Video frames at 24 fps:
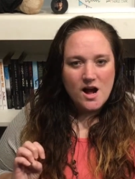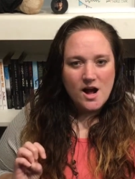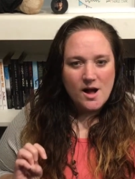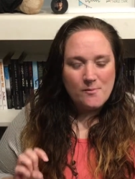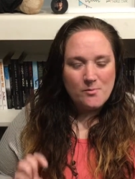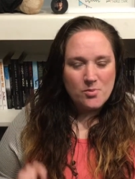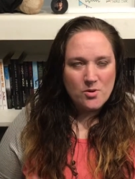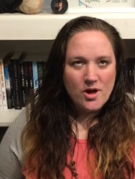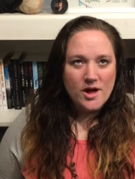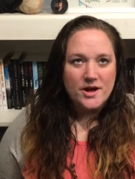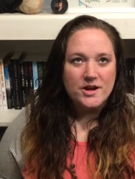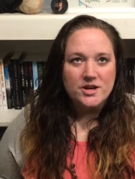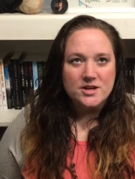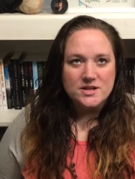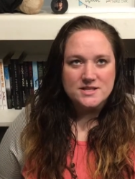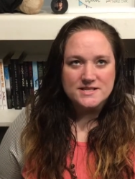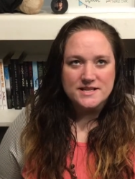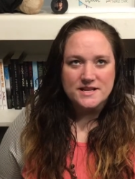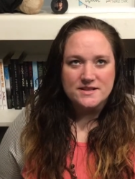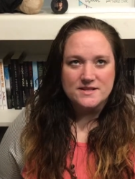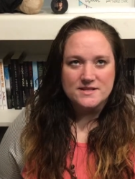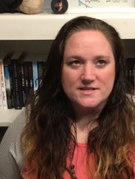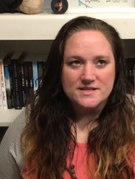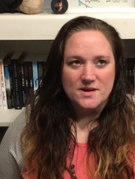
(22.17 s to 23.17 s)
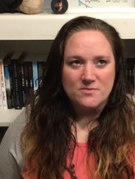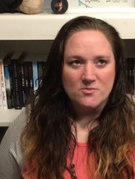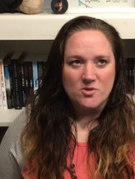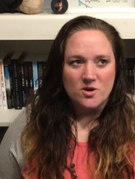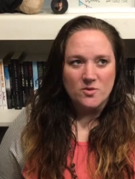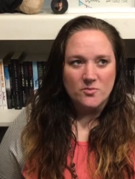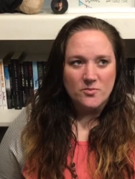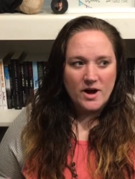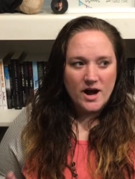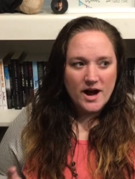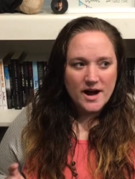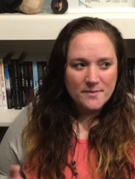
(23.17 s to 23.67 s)
I'm probably gonna say this name
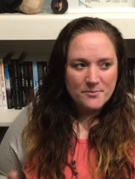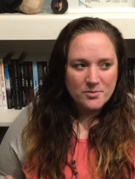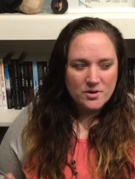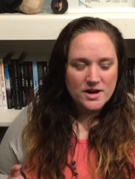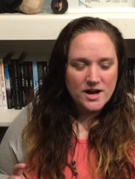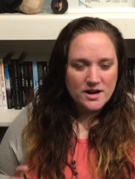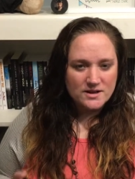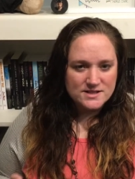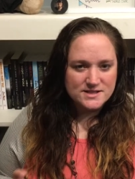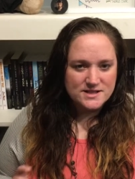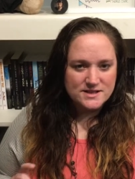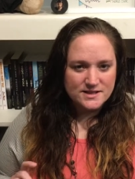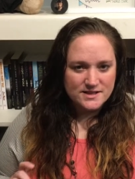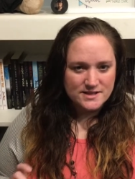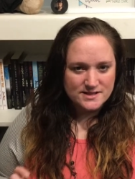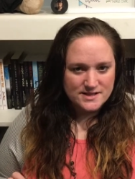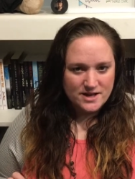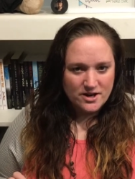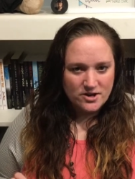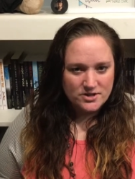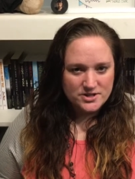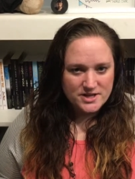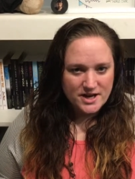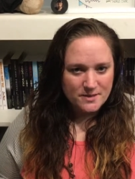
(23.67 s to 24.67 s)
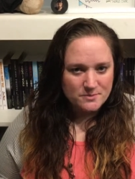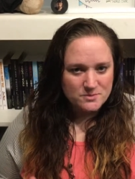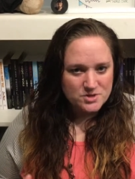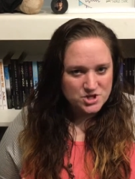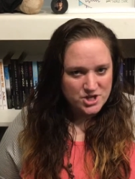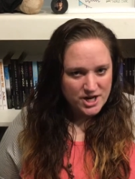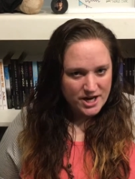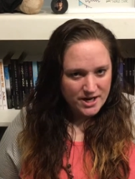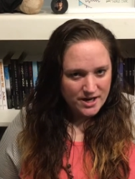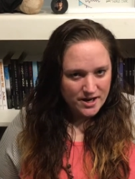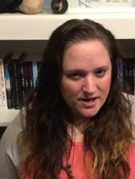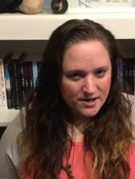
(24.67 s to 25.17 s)
wrong, but I pronounced it the entire time
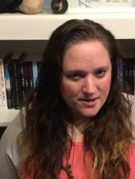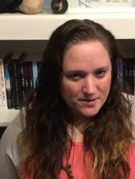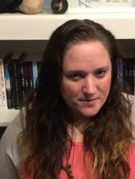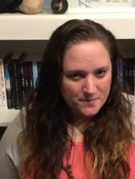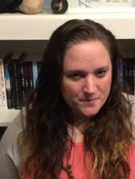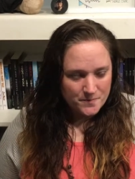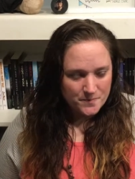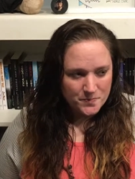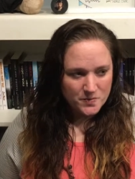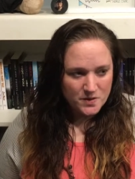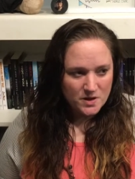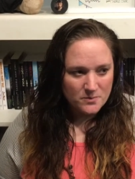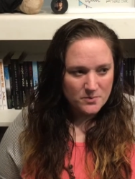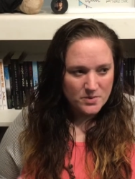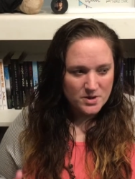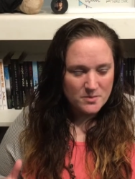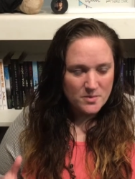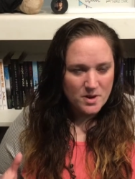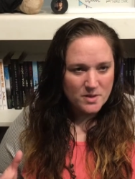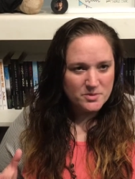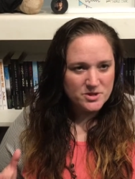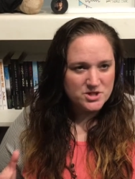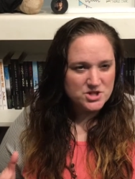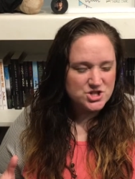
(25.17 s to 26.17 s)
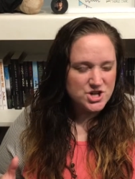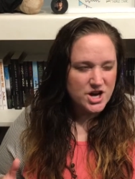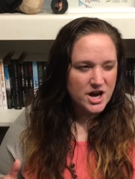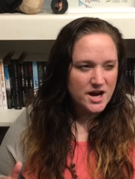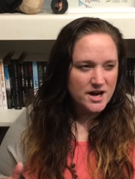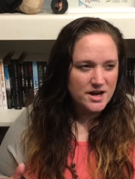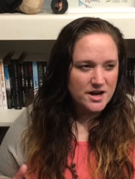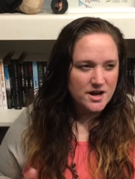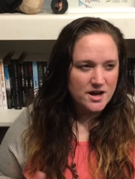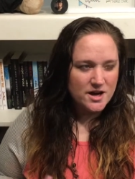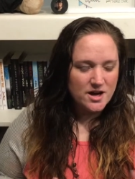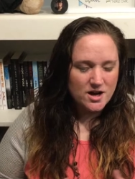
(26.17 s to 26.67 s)
Jaya, but it might be
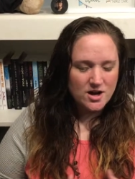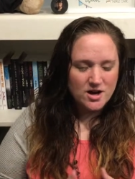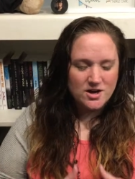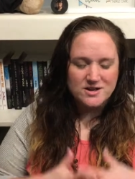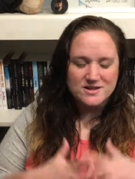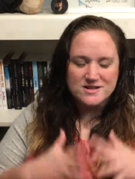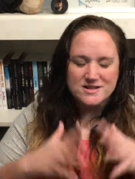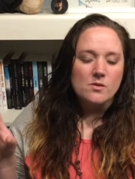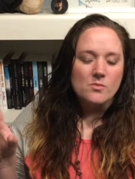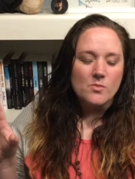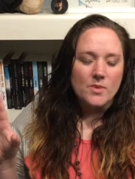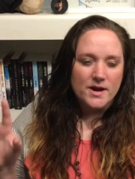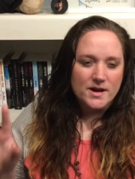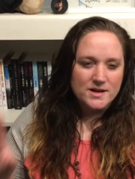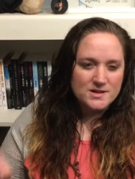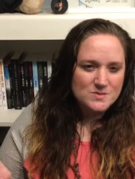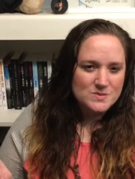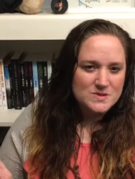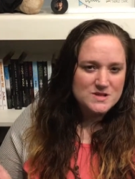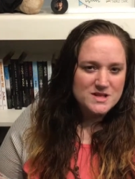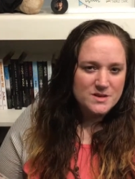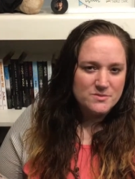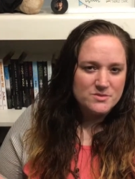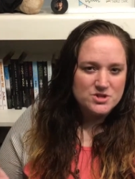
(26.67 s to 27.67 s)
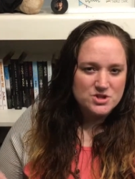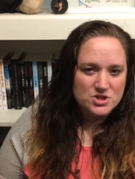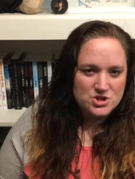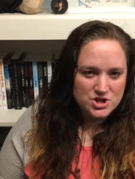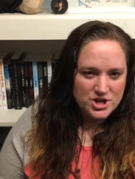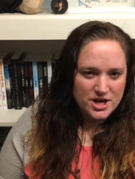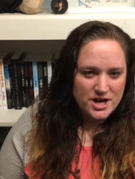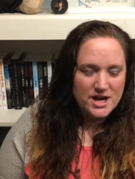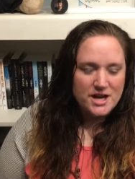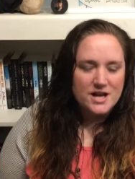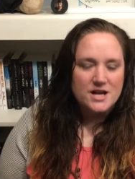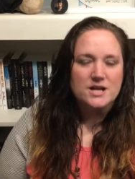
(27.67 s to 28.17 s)
Jaya. My husband's name is
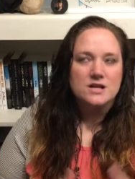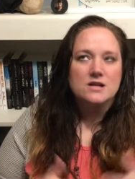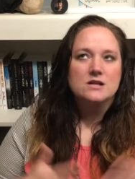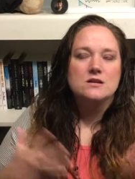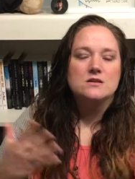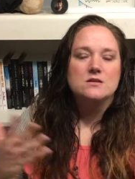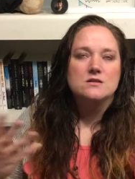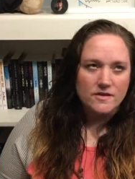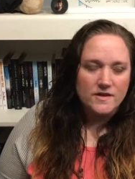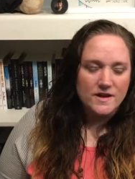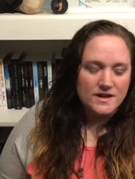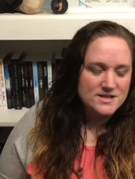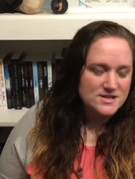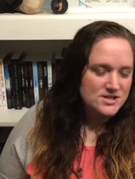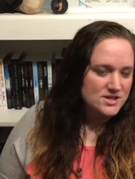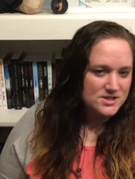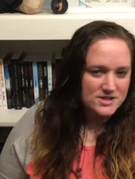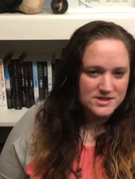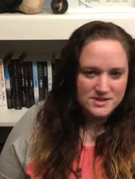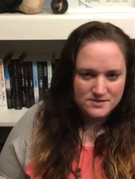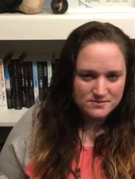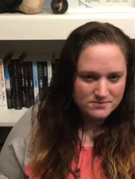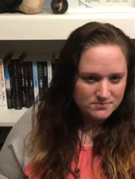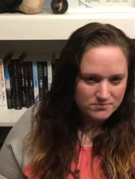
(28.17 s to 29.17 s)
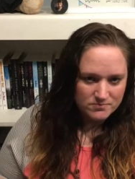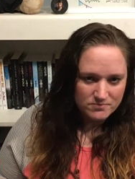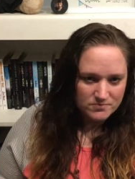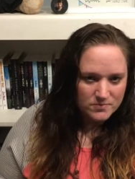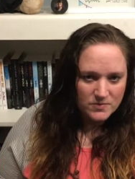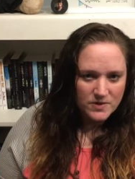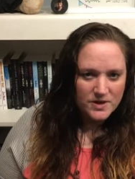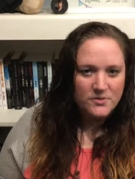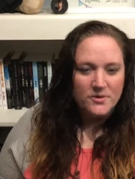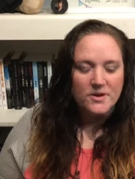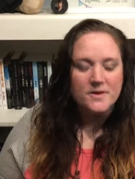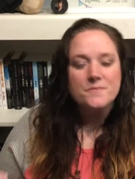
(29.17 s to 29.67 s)
Jay. That's just,
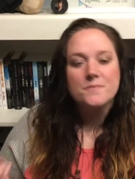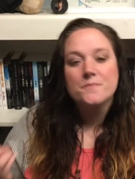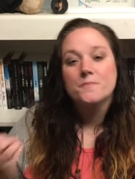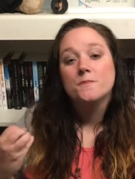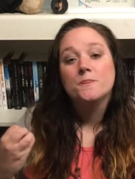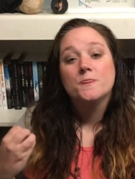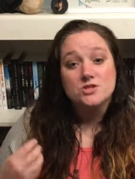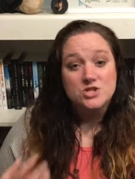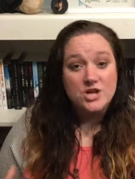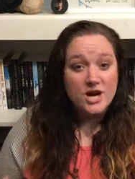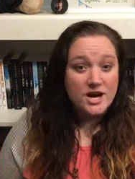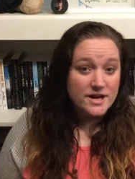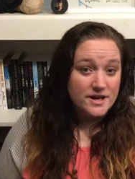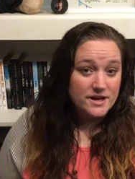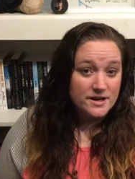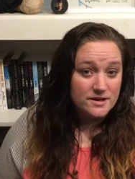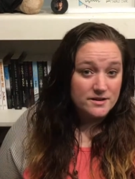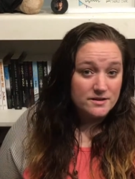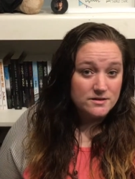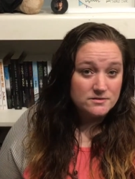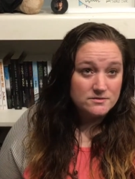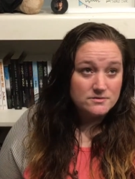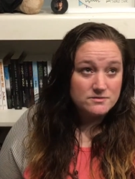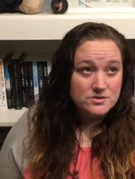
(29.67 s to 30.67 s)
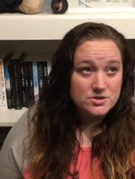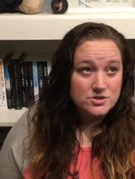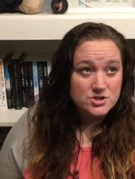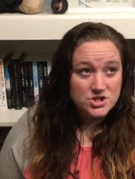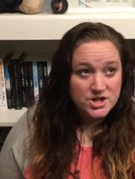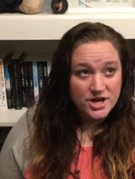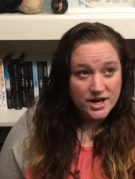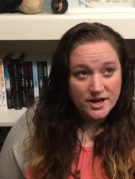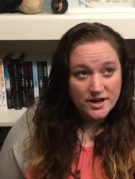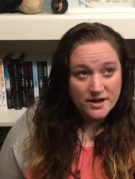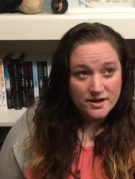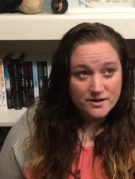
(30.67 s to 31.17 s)
anyway. Jaya
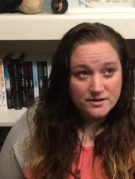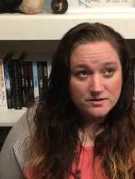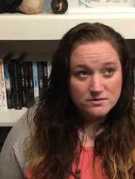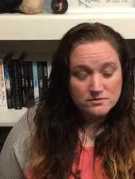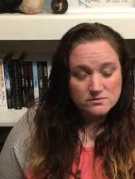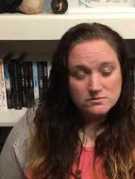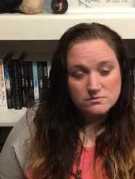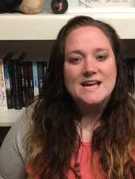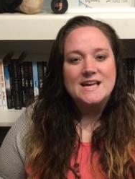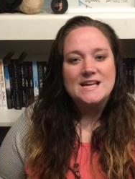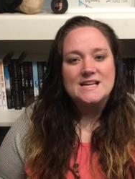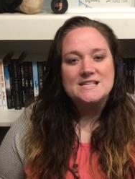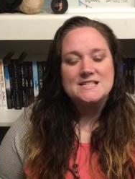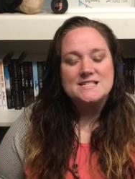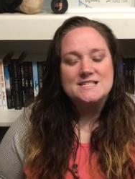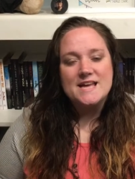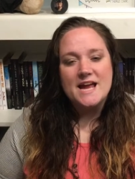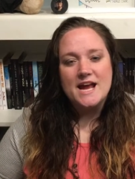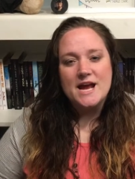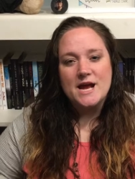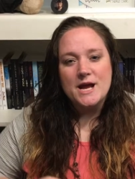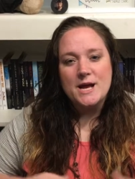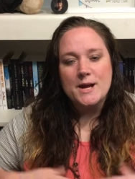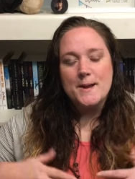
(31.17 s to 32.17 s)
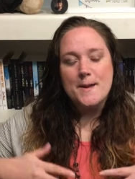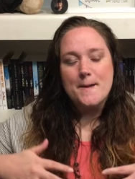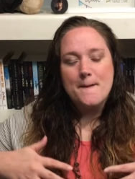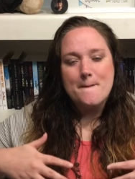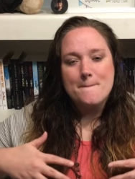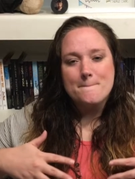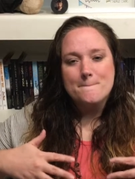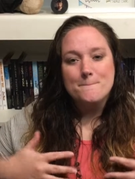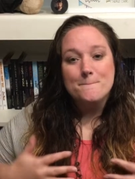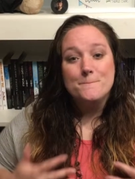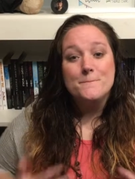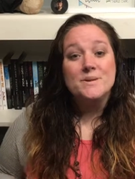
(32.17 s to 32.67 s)
Jaya is a
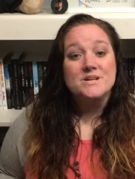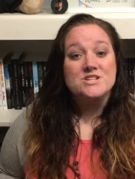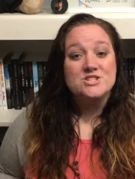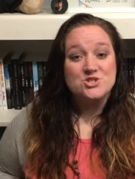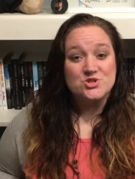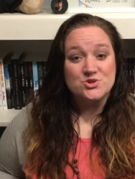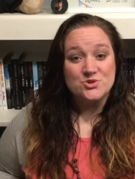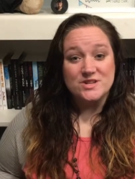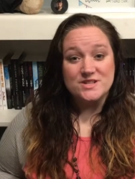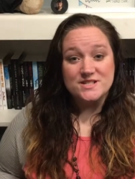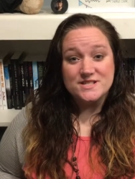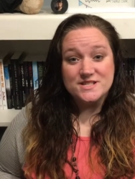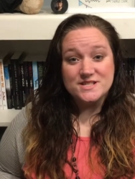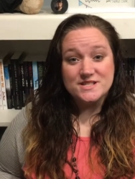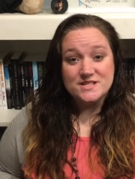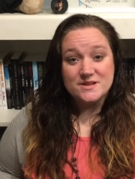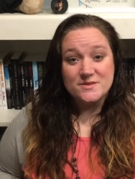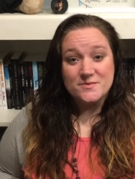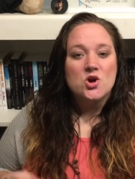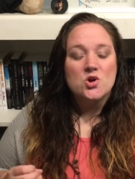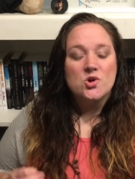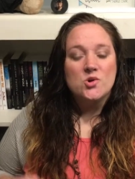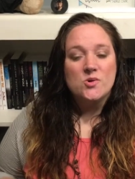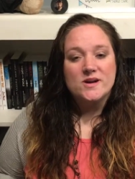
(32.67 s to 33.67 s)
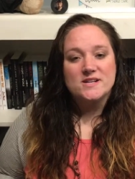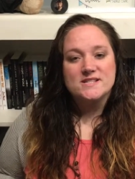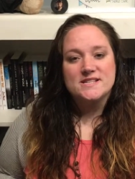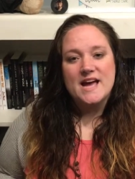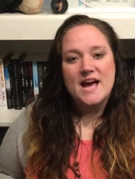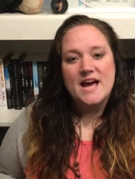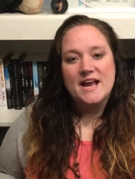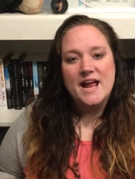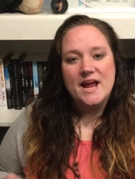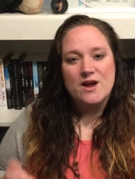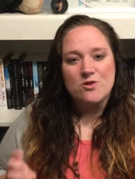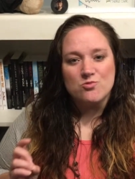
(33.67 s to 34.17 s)
mistress who has
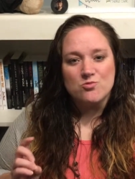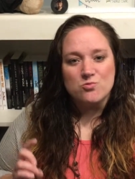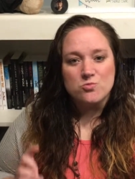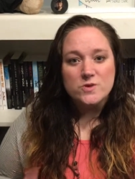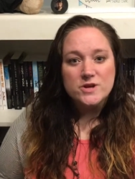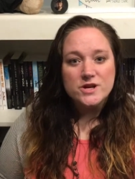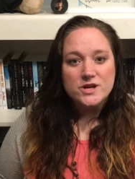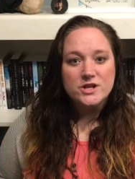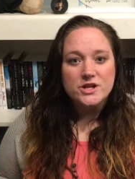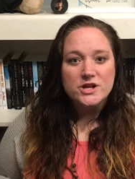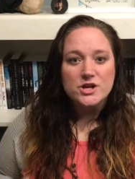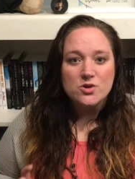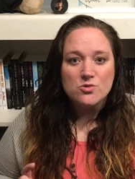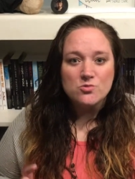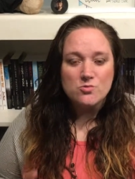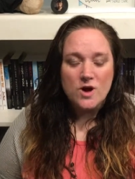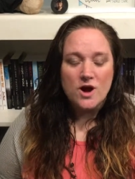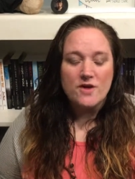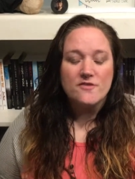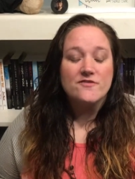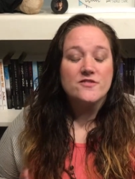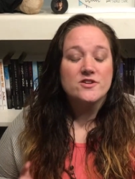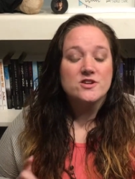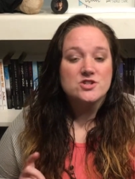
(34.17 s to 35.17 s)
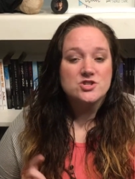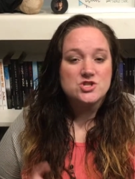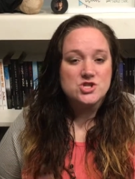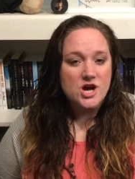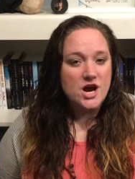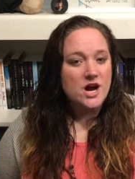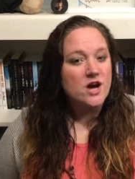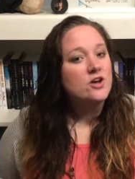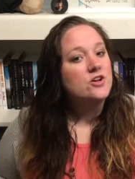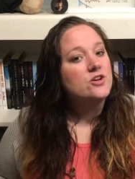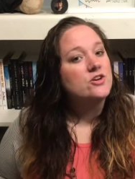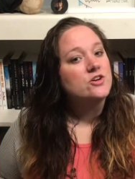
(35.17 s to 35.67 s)
had a really rough
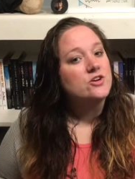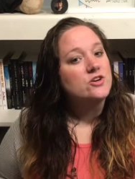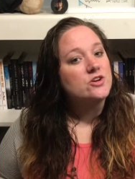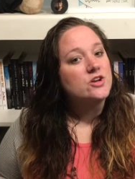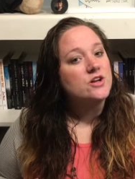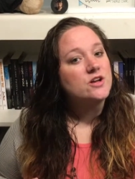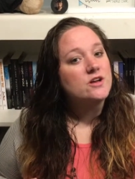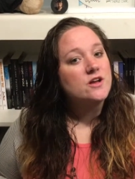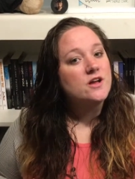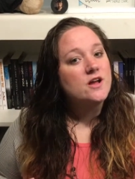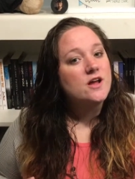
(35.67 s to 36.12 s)
childhood,